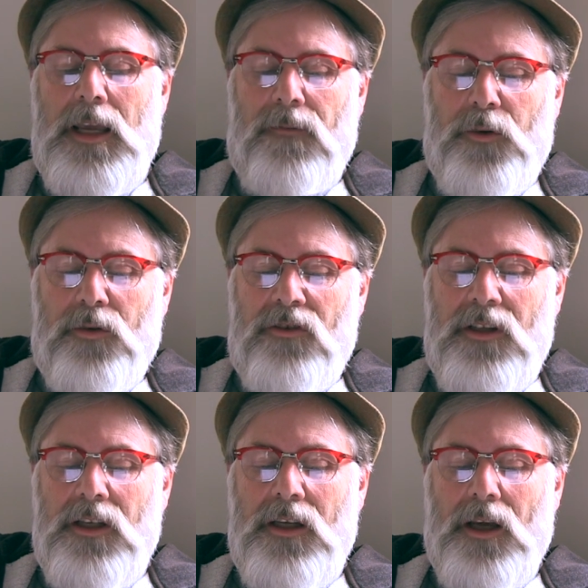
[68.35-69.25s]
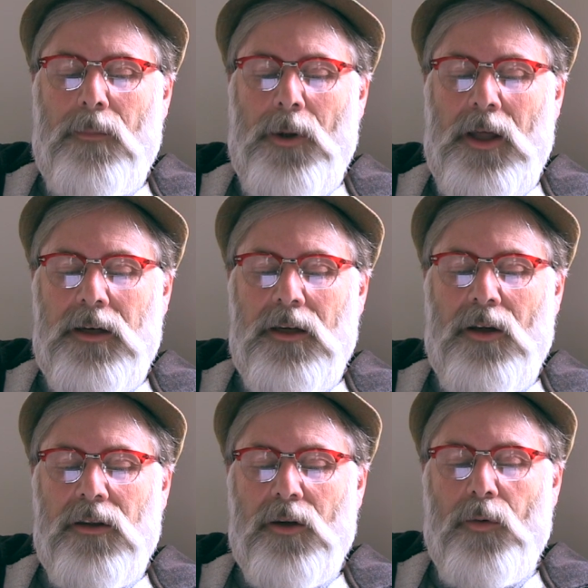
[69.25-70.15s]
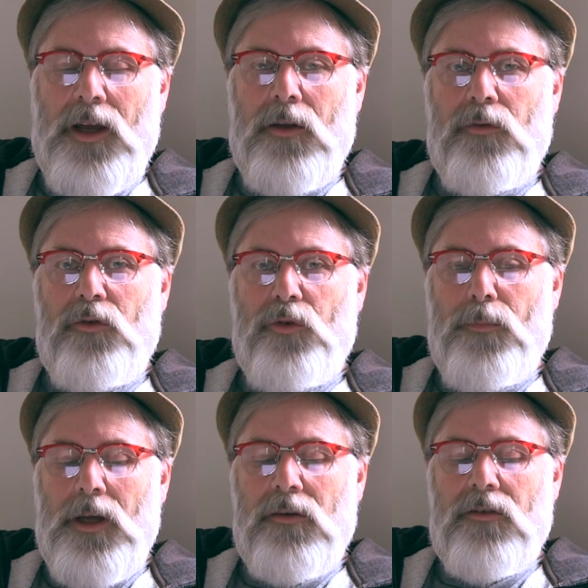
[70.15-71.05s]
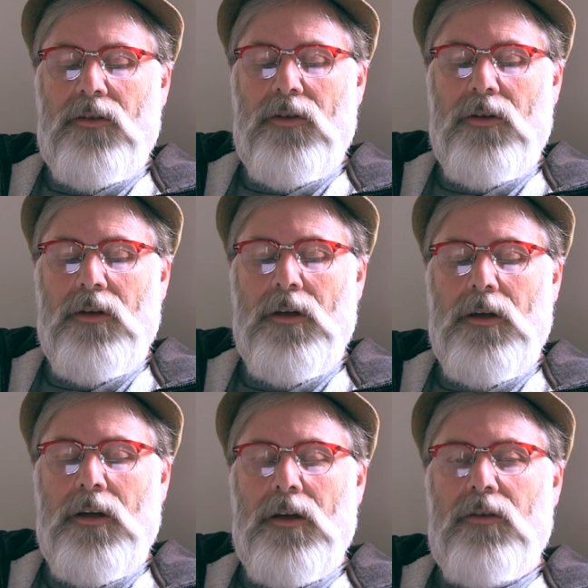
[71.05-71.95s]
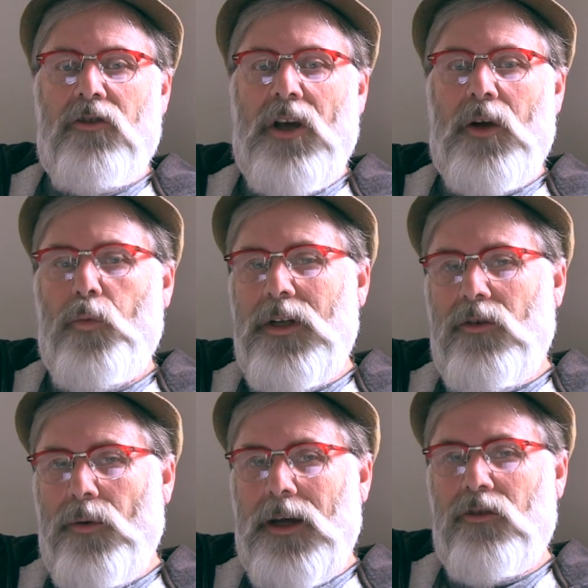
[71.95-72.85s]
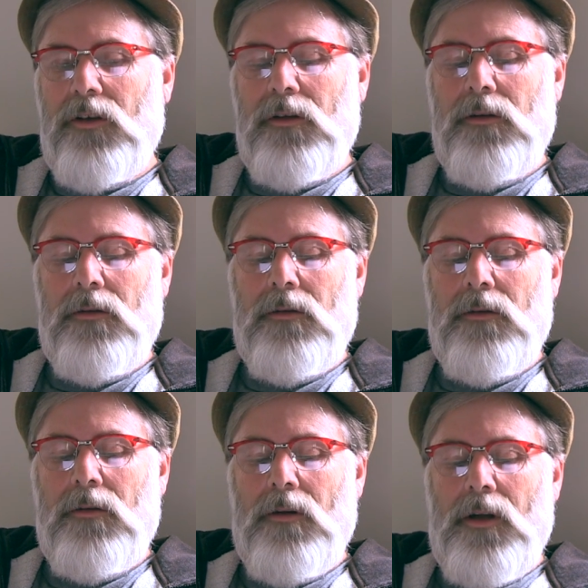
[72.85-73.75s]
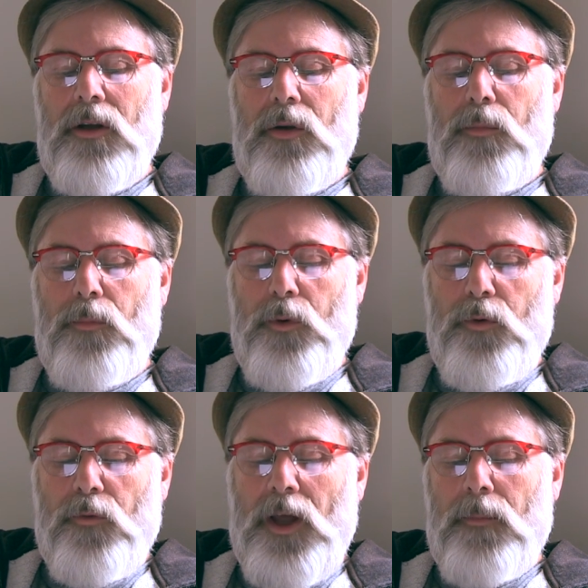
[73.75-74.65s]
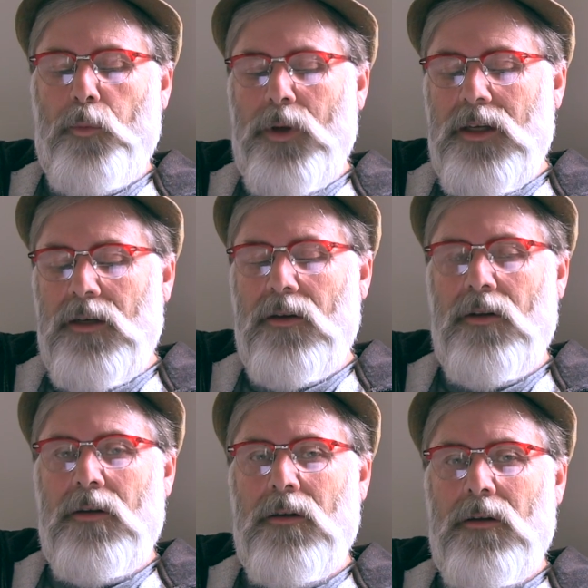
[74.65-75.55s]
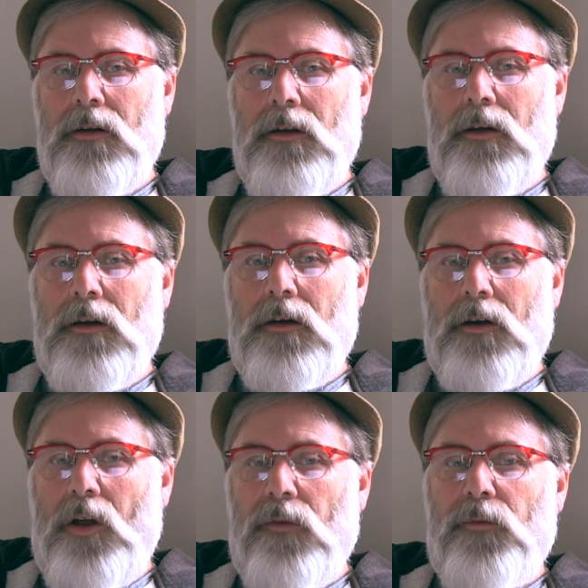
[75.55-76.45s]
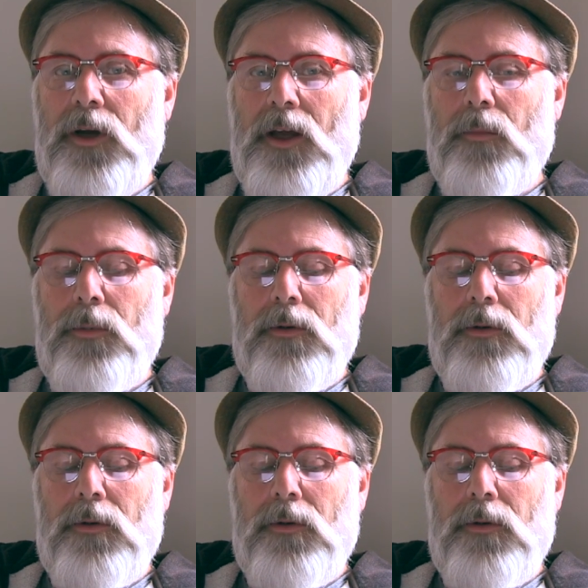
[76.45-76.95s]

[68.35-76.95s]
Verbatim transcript: If you see a body on the ground, you must check wind direction, move upwind, call for help.